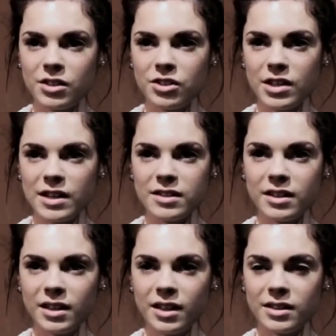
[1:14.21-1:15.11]
it just
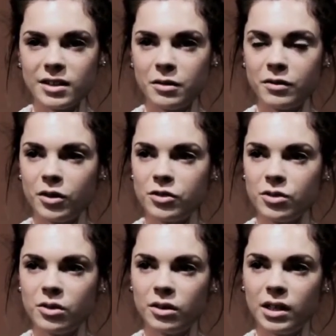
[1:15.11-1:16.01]
escalated out of
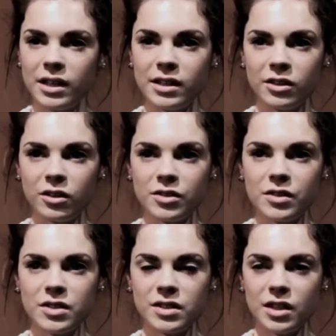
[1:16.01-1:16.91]
control, and it got
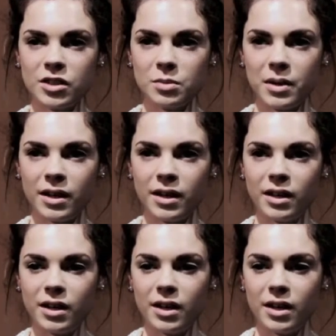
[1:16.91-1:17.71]
to the stage where